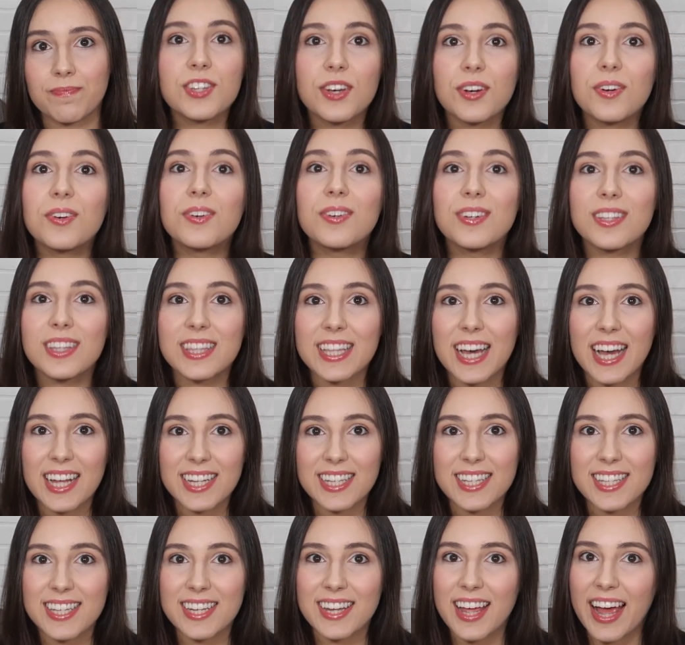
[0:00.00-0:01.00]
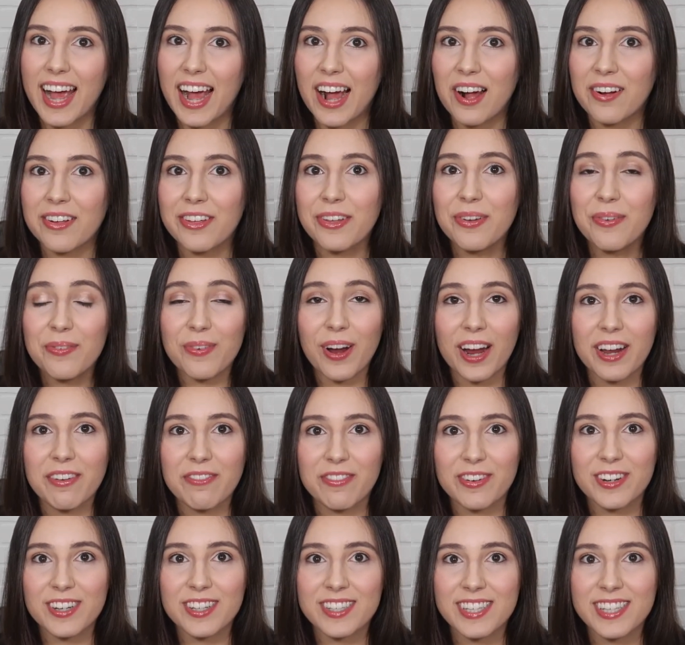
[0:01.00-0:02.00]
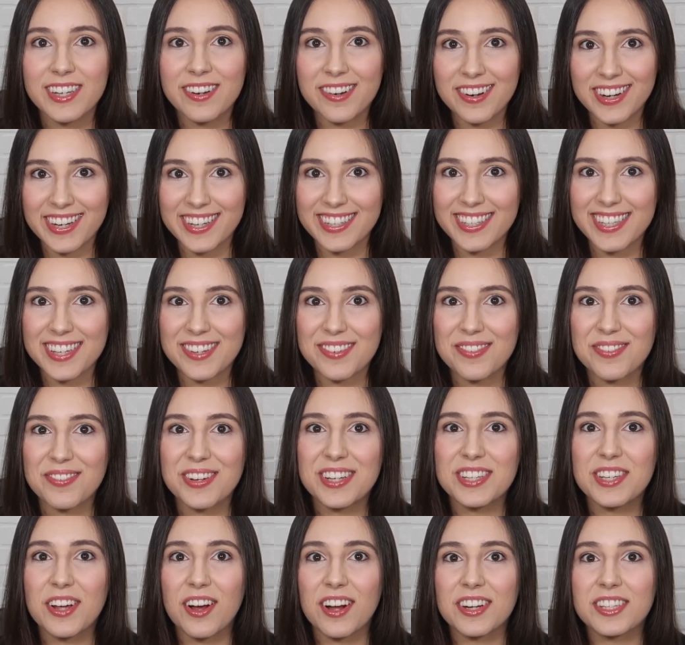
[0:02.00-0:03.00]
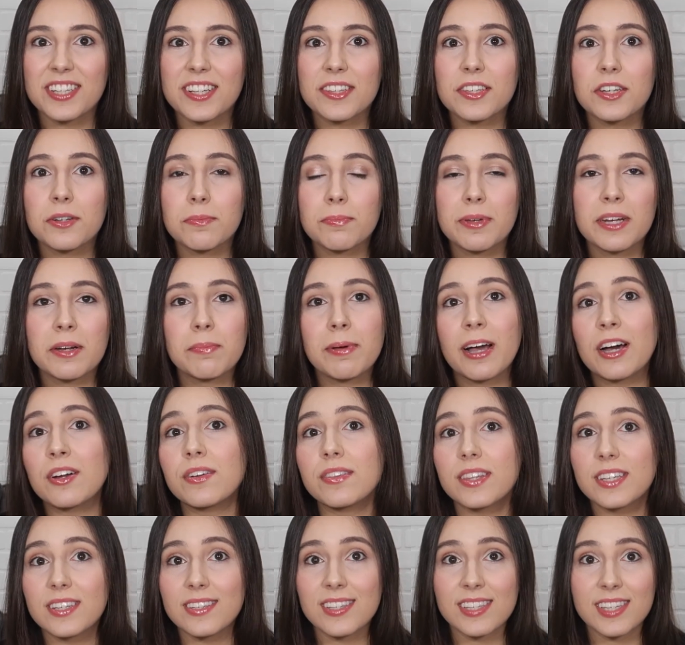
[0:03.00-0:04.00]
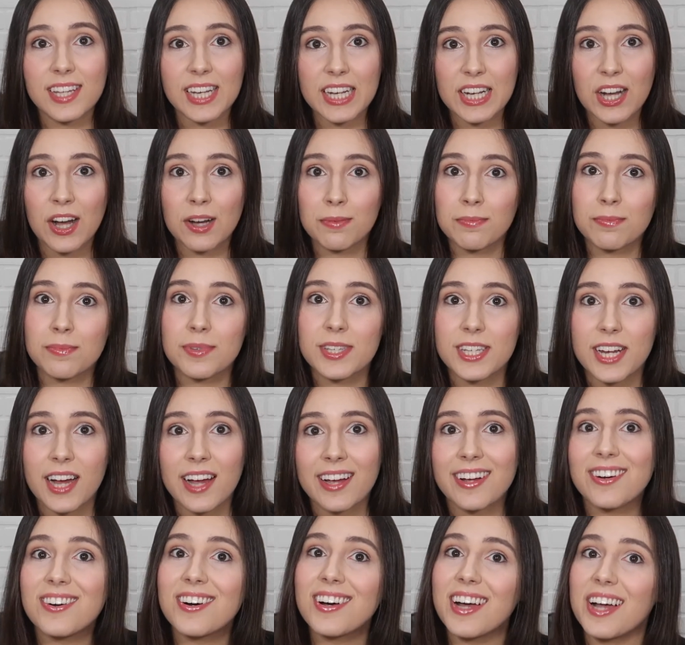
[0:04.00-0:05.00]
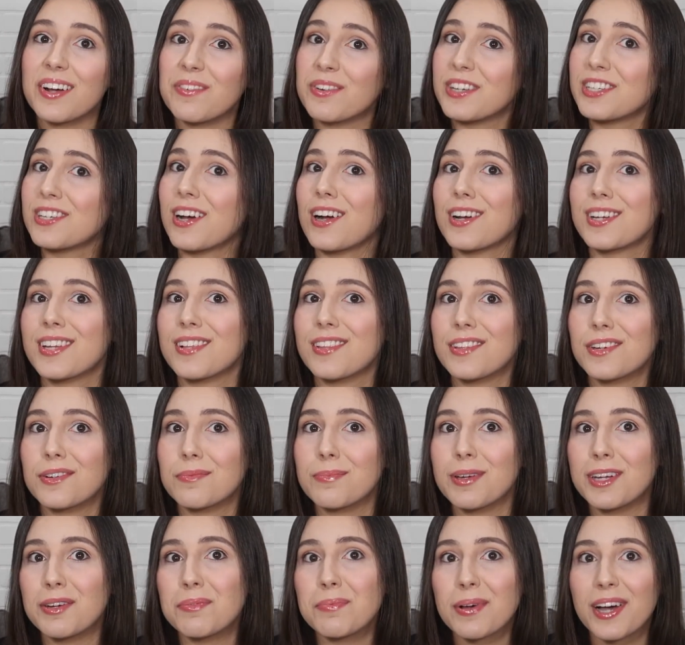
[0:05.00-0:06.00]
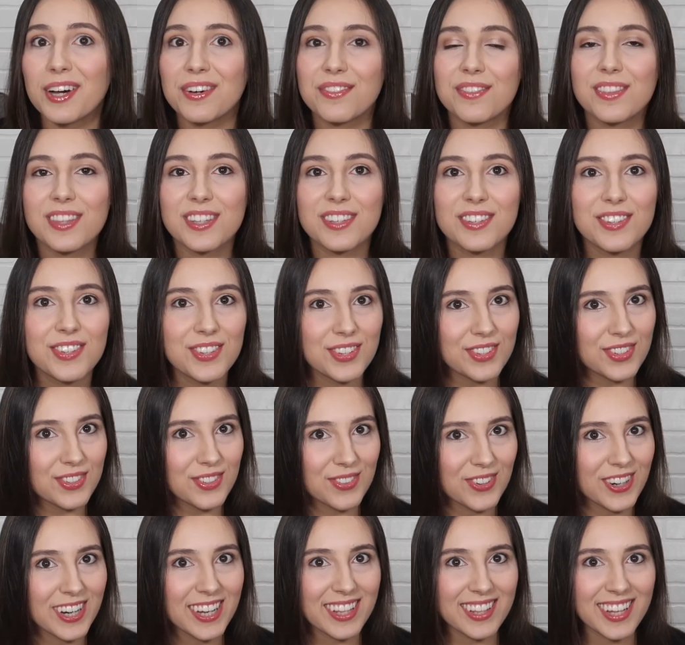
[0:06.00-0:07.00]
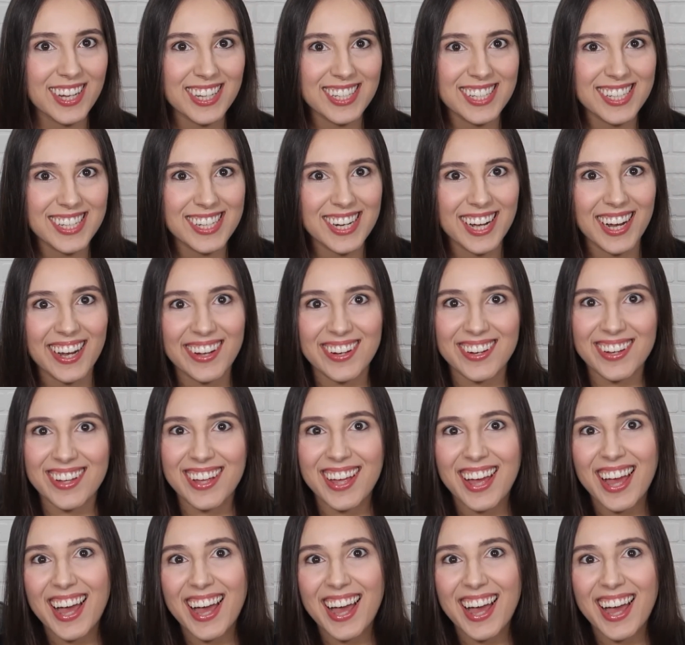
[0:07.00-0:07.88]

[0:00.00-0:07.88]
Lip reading: So that's how you write for a series. We talked a little bit about the sitcom style and we talked a little bit about the storyline style.